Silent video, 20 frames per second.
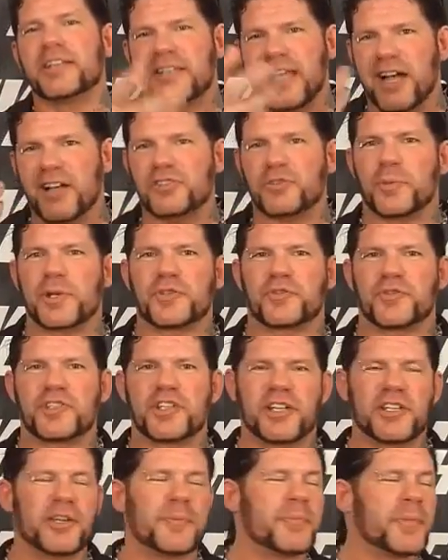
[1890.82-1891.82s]
towns in West
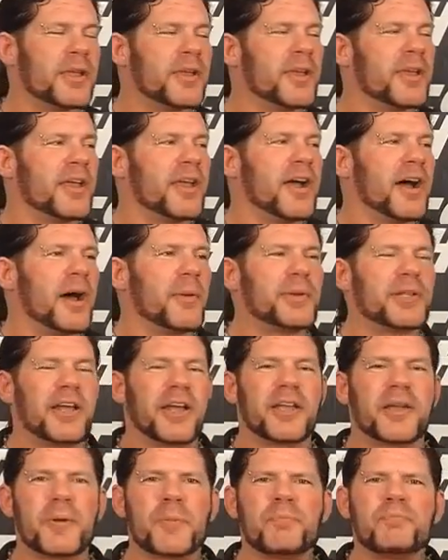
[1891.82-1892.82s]
Virginia, I'll be
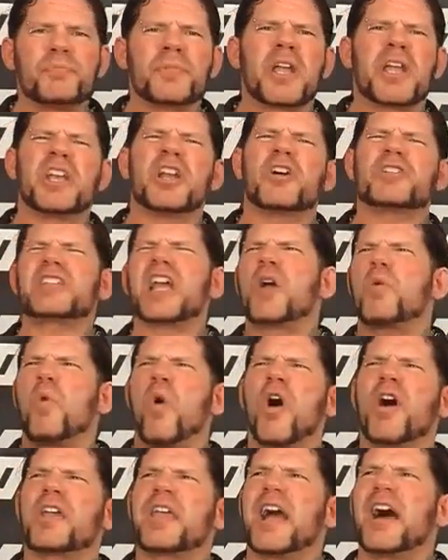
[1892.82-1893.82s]
like, you know, as I
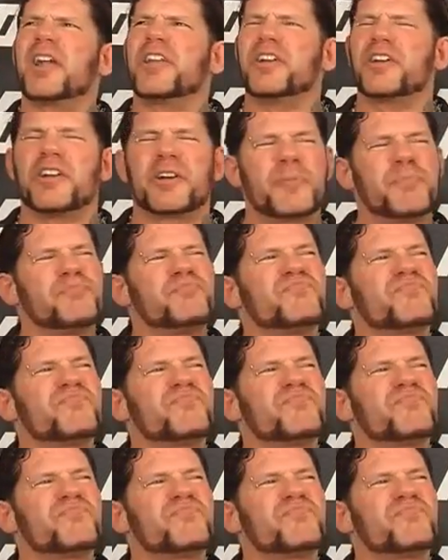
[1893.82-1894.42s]
walk out here,